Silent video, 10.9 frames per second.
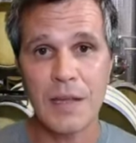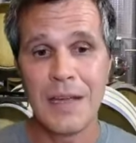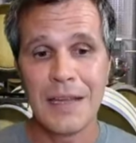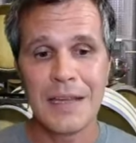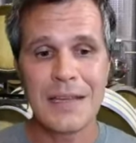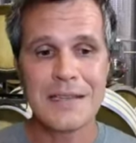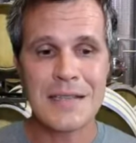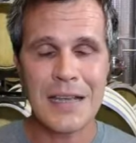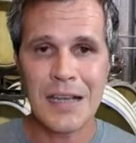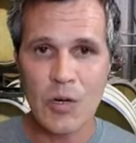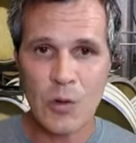is
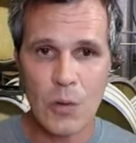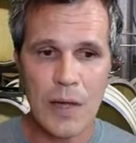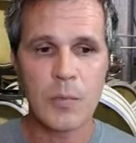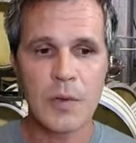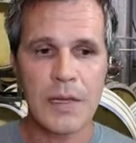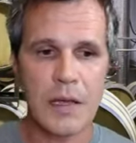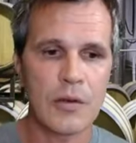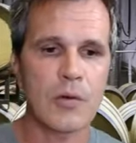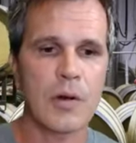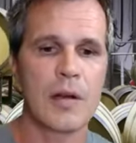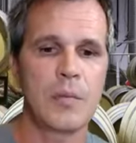incredibly,
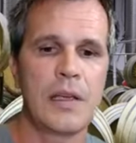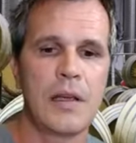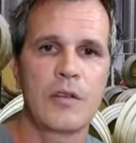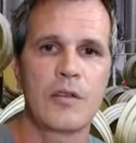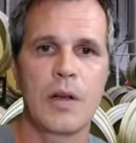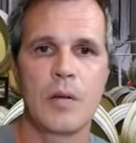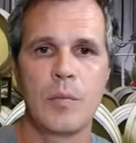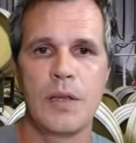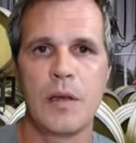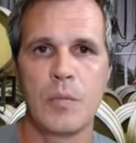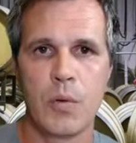incredibly, incredibly
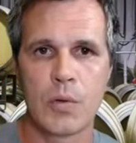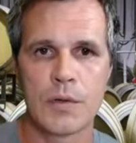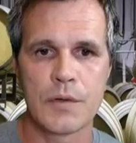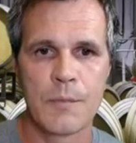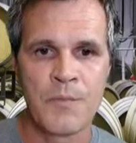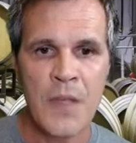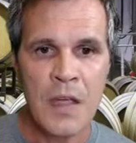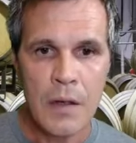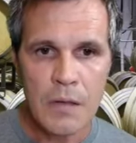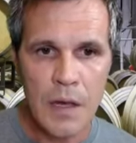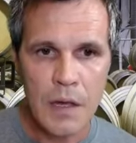important.
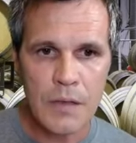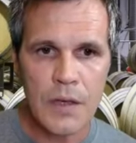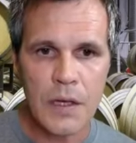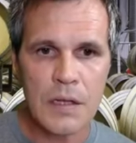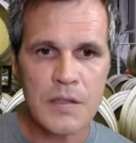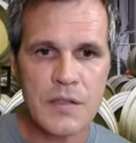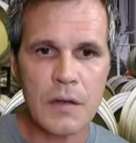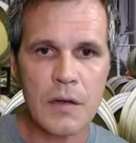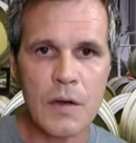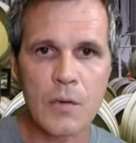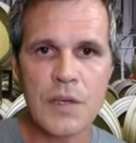The other thing is, you
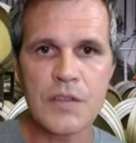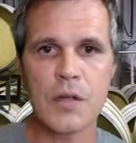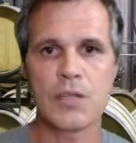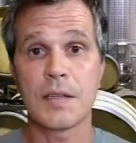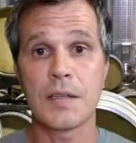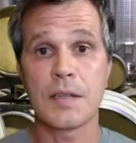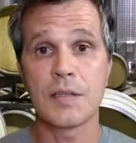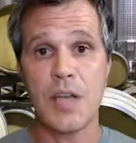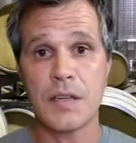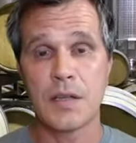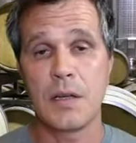know, researchers
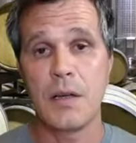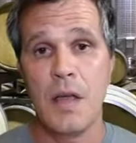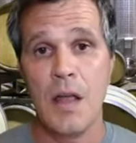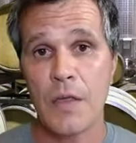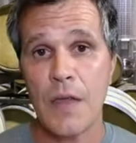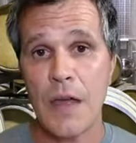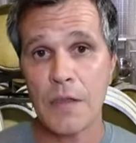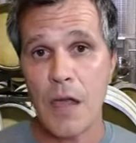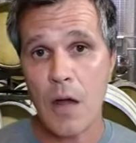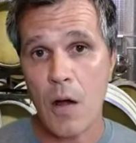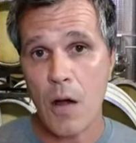suggested that
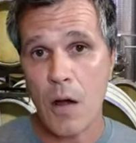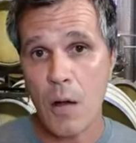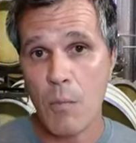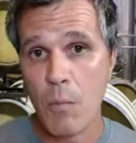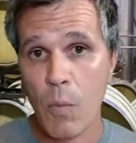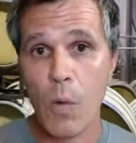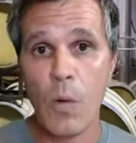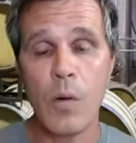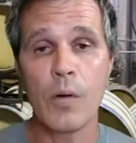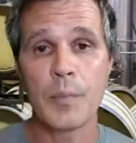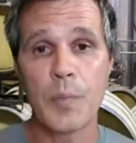there are
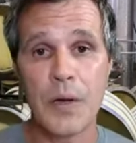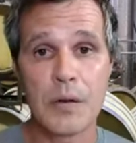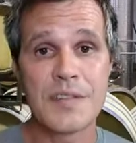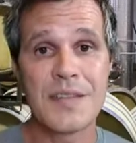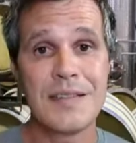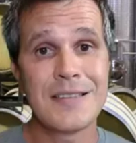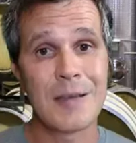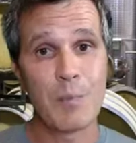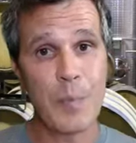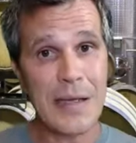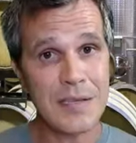more pyrazines in
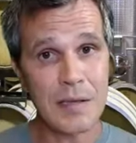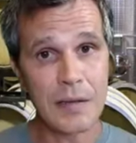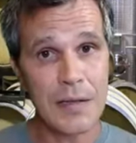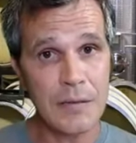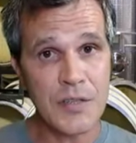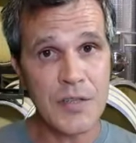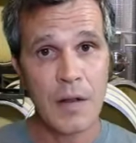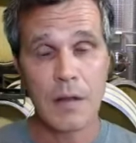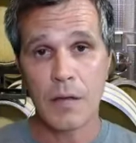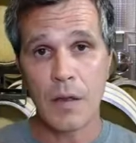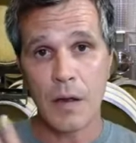basal leaves,
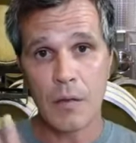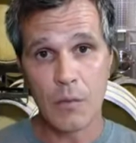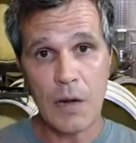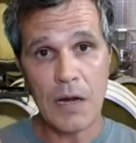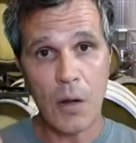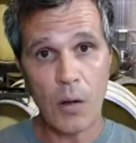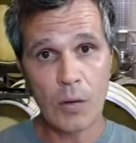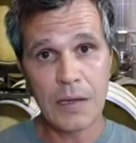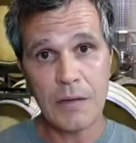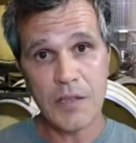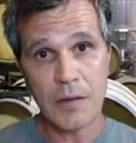the, the really old
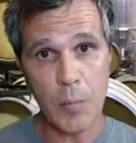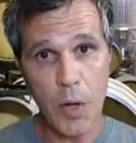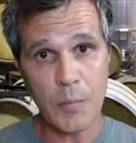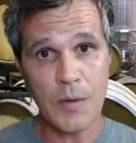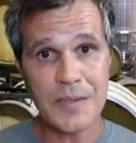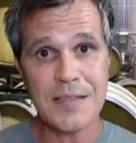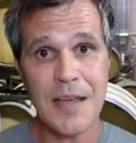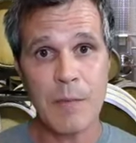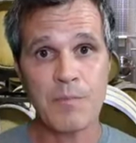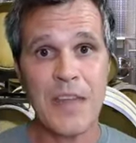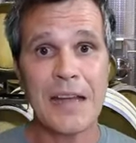leaves at the bottom of the
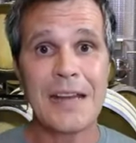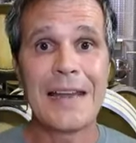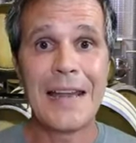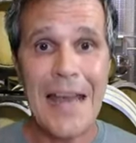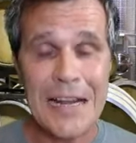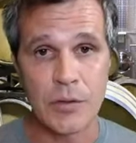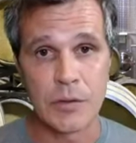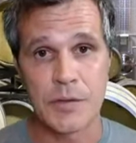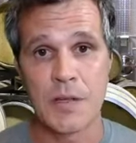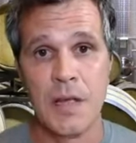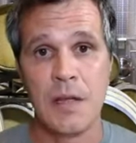stem, and in
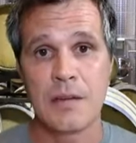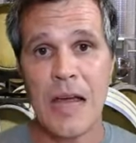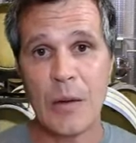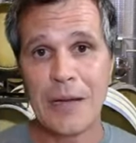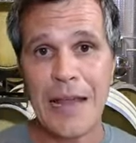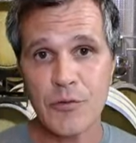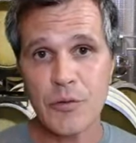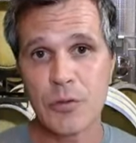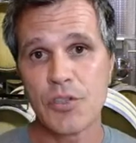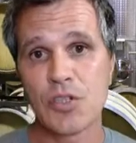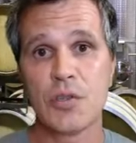laterals. Now, a lateral
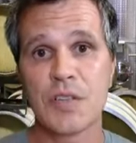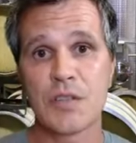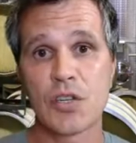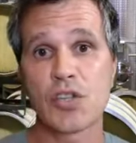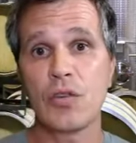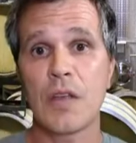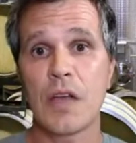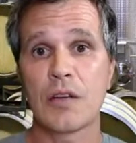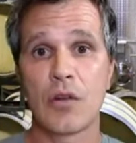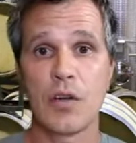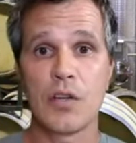shoot is a shoot that
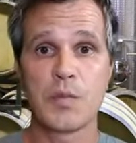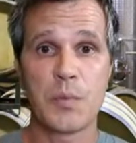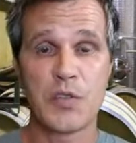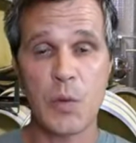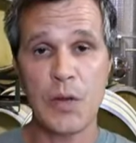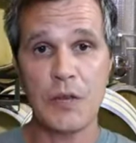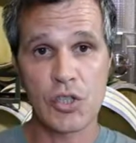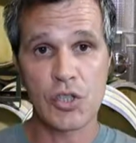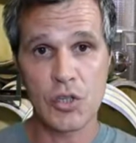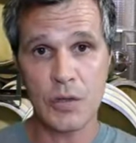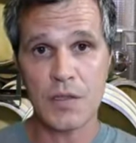grows between the
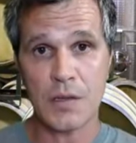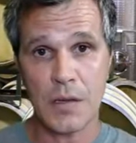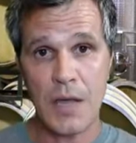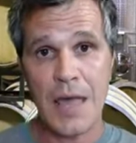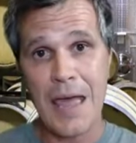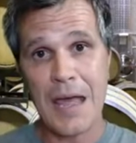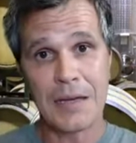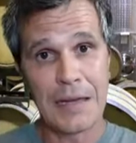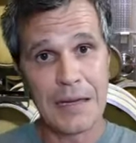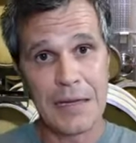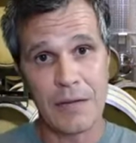shoot and a
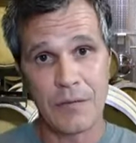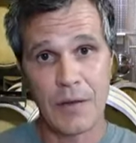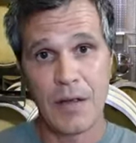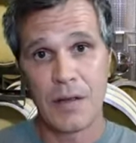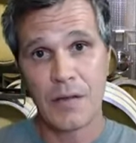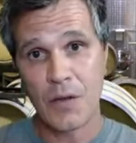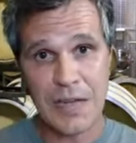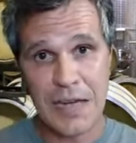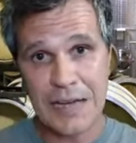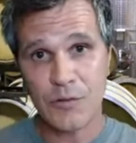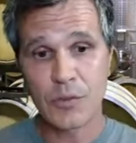leaf. Those
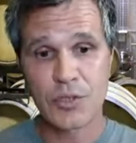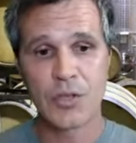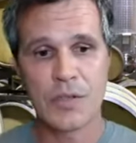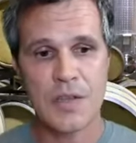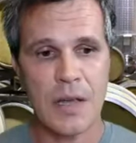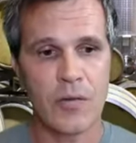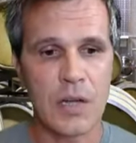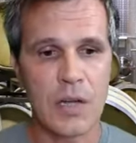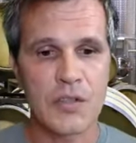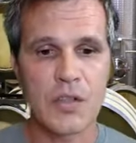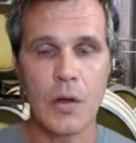lateral shoots have a
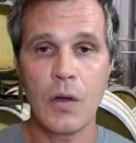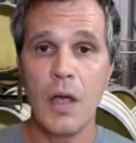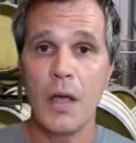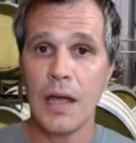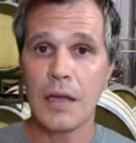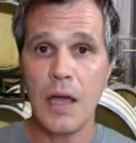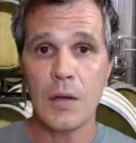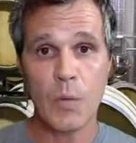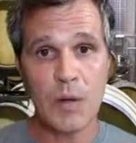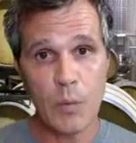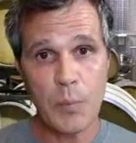lot. So again,
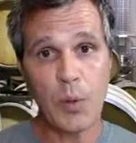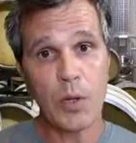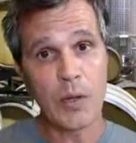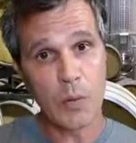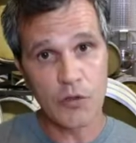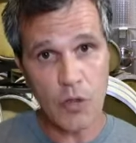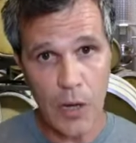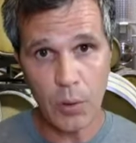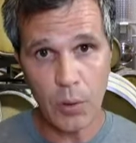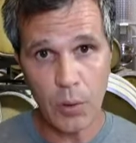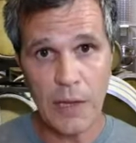when we pull, and we're trying to
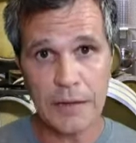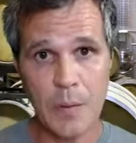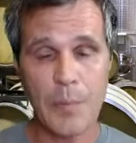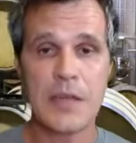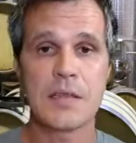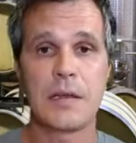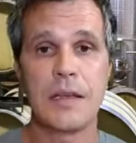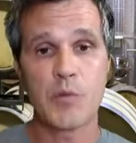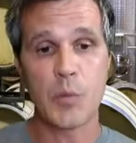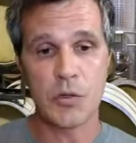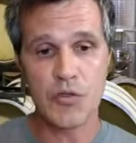pull out the basal
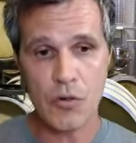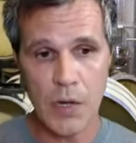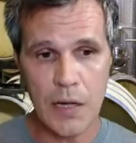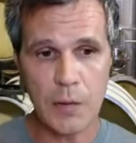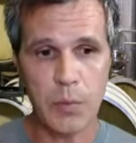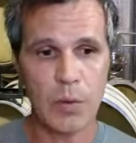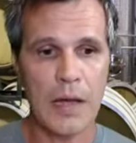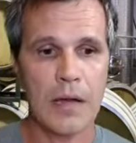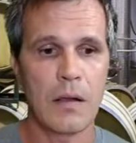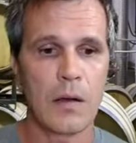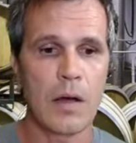leaves, we're trying to pull out a
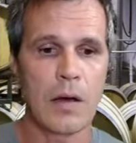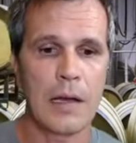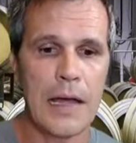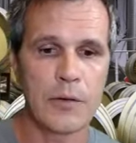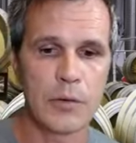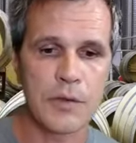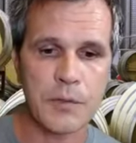lot of laterals.